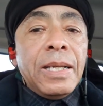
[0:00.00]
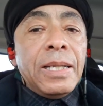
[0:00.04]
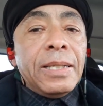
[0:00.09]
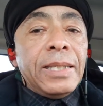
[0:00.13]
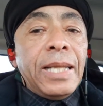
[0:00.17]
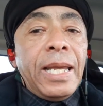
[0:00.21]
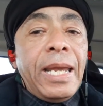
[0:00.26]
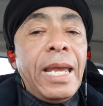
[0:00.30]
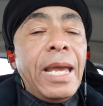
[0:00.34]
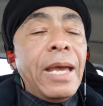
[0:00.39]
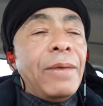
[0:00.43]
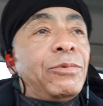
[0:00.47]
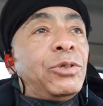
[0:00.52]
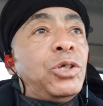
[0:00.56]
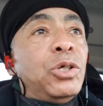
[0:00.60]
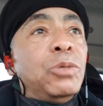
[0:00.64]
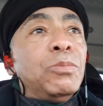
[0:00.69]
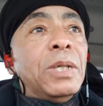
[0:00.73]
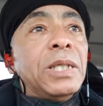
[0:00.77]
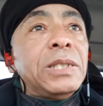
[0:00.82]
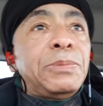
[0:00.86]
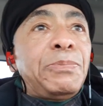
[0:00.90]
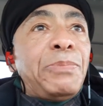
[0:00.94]
They have
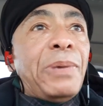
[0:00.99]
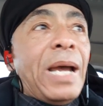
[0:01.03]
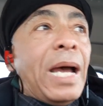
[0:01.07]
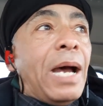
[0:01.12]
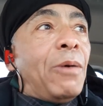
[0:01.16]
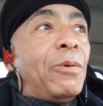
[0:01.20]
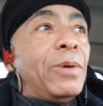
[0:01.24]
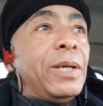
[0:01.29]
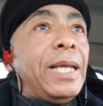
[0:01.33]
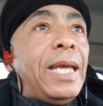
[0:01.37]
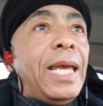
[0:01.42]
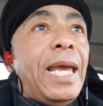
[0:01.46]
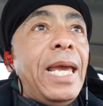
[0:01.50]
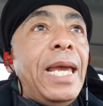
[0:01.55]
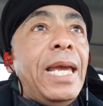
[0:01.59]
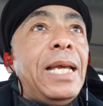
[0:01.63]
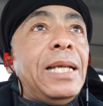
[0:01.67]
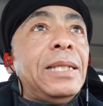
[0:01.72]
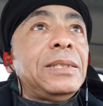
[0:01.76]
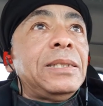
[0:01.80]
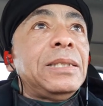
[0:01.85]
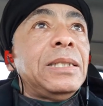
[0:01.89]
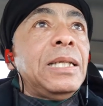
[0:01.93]
much power in their
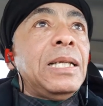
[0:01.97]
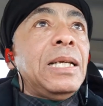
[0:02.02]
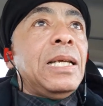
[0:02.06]
hands.